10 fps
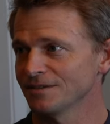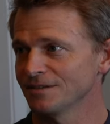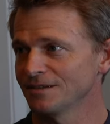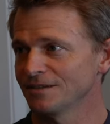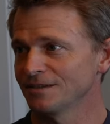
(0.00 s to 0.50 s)

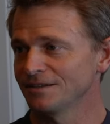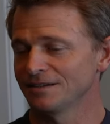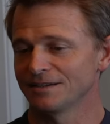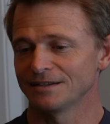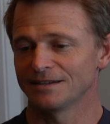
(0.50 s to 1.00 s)
And
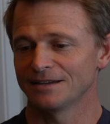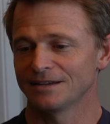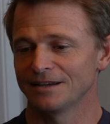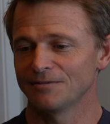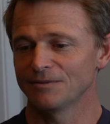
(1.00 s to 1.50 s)

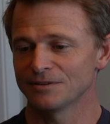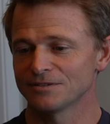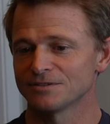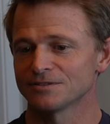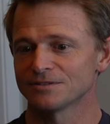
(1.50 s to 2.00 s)
it
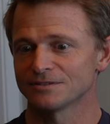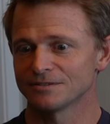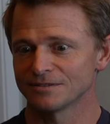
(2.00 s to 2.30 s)
was